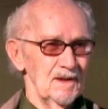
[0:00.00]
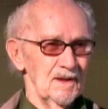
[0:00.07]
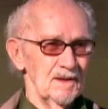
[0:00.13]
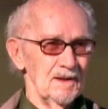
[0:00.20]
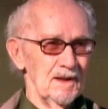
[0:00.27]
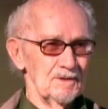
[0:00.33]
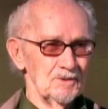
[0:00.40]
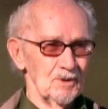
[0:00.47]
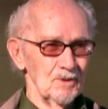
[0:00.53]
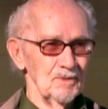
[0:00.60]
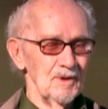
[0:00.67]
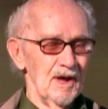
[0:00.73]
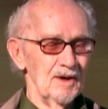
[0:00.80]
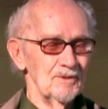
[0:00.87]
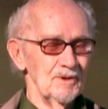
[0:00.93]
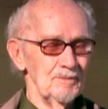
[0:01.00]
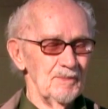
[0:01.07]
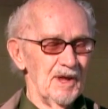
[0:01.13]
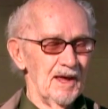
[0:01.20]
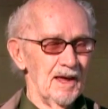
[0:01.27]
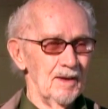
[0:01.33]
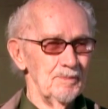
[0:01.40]
And I told them I would
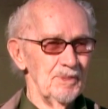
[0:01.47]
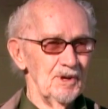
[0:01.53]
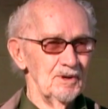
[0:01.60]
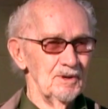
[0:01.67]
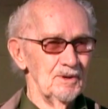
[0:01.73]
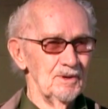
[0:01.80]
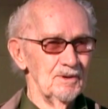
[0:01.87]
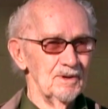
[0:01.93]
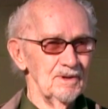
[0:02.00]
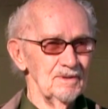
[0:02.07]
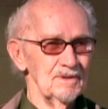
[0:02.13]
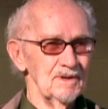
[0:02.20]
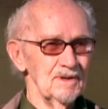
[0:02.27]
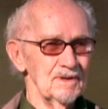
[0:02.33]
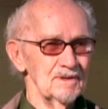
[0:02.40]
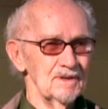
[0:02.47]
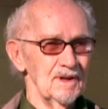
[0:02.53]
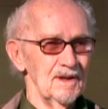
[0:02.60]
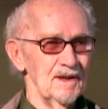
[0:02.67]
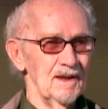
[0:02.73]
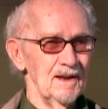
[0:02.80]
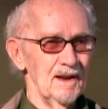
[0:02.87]
be happy to do it.
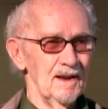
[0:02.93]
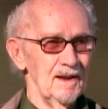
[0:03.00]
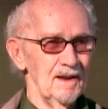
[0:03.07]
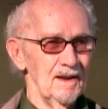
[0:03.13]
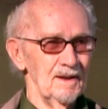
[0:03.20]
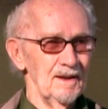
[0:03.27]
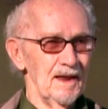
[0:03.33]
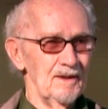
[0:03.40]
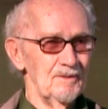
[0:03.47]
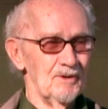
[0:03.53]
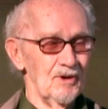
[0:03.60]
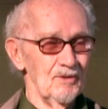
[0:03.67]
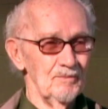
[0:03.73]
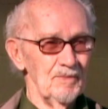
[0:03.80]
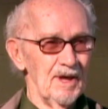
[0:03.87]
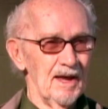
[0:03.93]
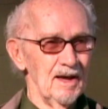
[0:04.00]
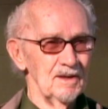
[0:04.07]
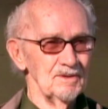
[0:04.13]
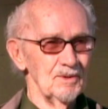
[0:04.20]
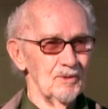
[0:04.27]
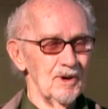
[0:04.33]
And they drove me
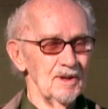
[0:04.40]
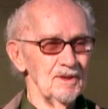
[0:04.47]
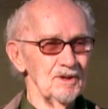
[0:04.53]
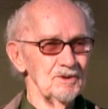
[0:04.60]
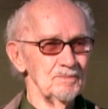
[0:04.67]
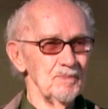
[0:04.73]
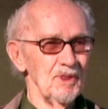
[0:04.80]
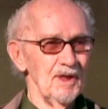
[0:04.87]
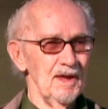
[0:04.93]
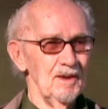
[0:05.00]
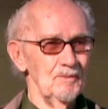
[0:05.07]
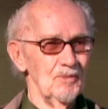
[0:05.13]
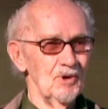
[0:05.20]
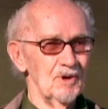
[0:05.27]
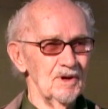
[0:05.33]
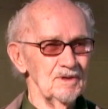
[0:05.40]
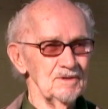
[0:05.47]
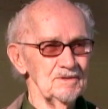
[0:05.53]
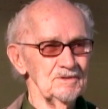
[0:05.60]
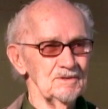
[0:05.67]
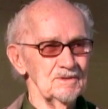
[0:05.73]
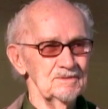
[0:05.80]
out to where this plane
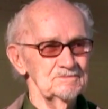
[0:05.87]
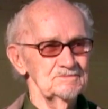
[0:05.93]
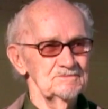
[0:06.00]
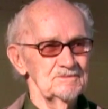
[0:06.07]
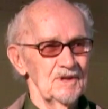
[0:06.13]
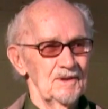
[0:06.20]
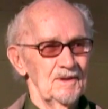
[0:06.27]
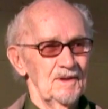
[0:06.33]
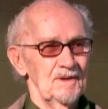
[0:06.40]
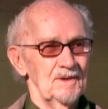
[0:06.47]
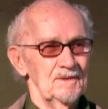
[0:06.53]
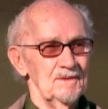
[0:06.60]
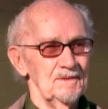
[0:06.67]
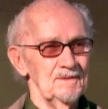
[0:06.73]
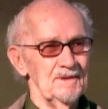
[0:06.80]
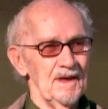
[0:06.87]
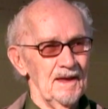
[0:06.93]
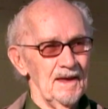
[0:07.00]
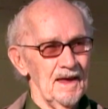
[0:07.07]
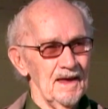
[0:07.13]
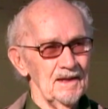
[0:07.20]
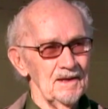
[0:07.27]
was. They
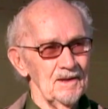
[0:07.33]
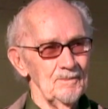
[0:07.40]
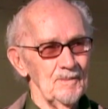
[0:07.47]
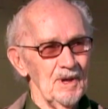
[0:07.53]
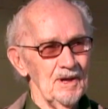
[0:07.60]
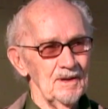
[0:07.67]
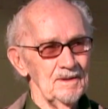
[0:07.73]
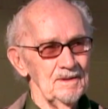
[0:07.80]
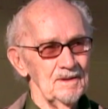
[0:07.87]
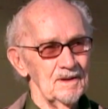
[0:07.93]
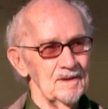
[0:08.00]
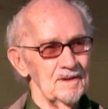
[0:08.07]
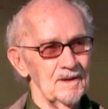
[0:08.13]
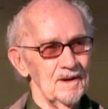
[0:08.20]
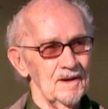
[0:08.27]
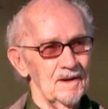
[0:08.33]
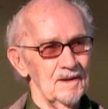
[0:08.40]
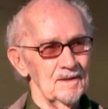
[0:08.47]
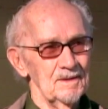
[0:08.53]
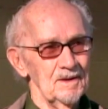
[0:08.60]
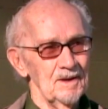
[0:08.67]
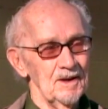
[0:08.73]
handed me
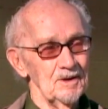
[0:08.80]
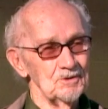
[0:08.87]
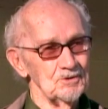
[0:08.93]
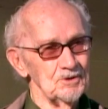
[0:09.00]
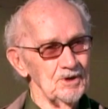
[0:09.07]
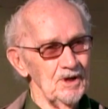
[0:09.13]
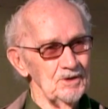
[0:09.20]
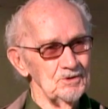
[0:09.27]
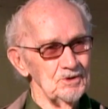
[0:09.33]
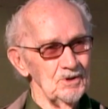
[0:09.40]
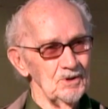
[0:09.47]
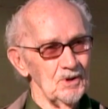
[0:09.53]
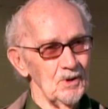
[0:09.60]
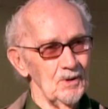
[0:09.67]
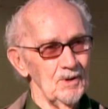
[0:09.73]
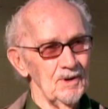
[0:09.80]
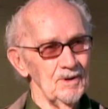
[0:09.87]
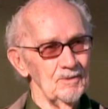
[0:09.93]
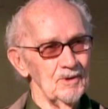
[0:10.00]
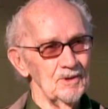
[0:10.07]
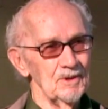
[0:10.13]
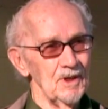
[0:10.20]
an extension
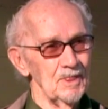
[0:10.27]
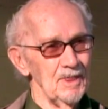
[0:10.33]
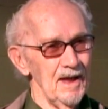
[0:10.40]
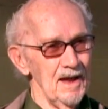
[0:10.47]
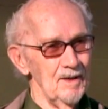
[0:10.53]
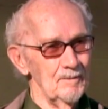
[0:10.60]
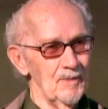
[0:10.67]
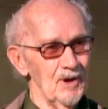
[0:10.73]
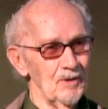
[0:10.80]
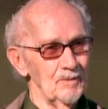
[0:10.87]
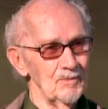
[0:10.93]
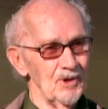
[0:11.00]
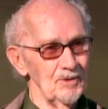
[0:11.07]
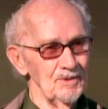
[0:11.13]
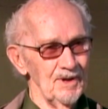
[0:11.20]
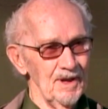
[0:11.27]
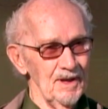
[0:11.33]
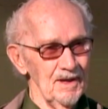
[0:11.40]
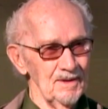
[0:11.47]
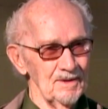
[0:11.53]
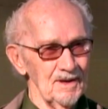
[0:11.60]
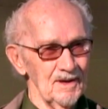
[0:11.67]
cord with a light bulb on
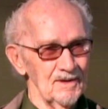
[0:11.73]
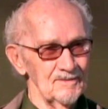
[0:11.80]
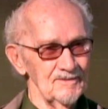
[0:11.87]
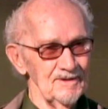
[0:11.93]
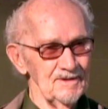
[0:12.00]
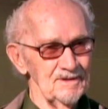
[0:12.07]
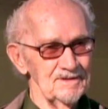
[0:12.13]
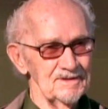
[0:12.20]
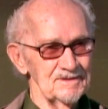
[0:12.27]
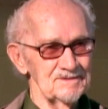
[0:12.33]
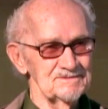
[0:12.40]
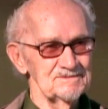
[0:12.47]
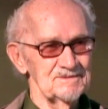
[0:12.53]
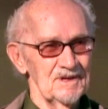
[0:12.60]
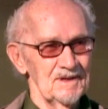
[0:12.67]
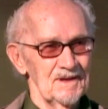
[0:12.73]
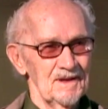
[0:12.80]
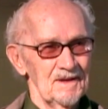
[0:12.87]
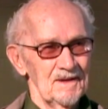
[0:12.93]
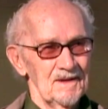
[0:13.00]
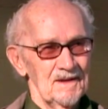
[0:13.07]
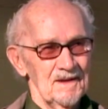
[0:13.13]
the end of it.
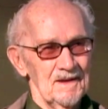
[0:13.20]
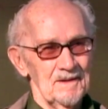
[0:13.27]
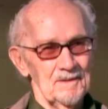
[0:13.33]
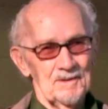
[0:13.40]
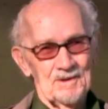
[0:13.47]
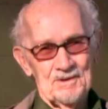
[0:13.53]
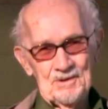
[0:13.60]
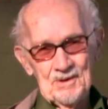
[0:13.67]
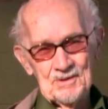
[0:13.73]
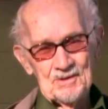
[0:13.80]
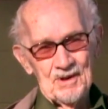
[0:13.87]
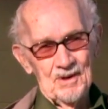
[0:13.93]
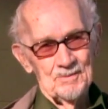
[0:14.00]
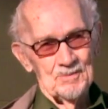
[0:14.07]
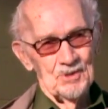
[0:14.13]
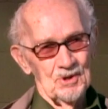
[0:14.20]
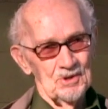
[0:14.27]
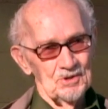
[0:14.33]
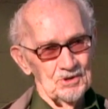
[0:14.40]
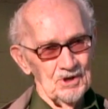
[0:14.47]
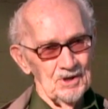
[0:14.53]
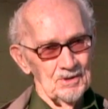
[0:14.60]
And it was hooked up a
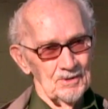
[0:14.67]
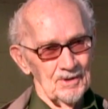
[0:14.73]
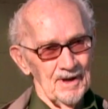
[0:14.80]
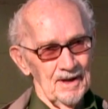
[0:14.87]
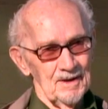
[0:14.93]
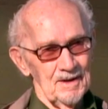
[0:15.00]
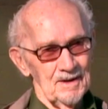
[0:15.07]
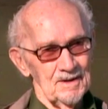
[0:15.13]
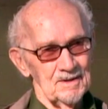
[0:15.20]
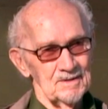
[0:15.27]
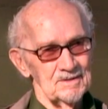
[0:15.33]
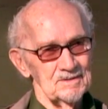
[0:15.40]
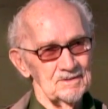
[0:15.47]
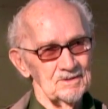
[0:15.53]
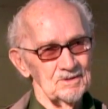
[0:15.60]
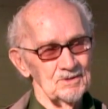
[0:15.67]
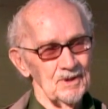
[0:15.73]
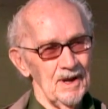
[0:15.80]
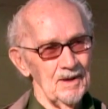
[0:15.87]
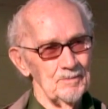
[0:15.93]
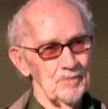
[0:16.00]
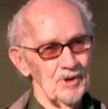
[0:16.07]
generator. So
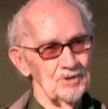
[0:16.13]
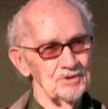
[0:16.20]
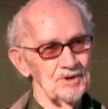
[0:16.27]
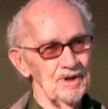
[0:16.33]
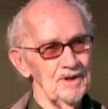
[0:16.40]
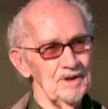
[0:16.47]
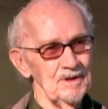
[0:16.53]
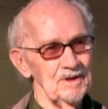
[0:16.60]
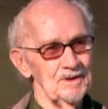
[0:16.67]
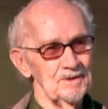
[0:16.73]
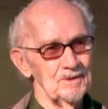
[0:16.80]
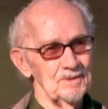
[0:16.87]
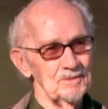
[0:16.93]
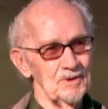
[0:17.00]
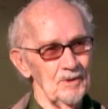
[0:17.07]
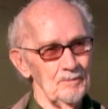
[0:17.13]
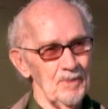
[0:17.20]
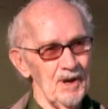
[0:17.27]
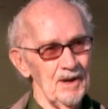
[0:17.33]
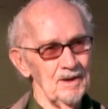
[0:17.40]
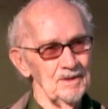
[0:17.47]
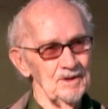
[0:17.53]
I proceeded to
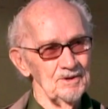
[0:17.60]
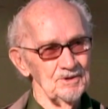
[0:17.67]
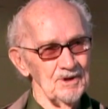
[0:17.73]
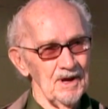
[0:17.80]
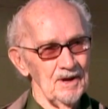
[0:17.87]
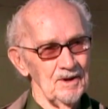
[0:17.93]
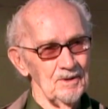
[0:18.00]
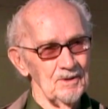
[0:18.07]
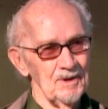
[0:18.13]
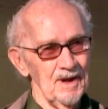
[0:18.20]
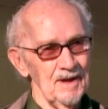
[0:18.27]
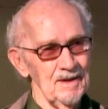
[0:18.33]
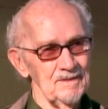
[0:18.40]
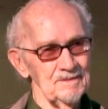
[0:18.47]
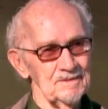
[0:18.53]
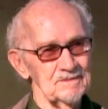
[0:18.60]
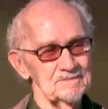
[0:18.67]
repair this aircraft.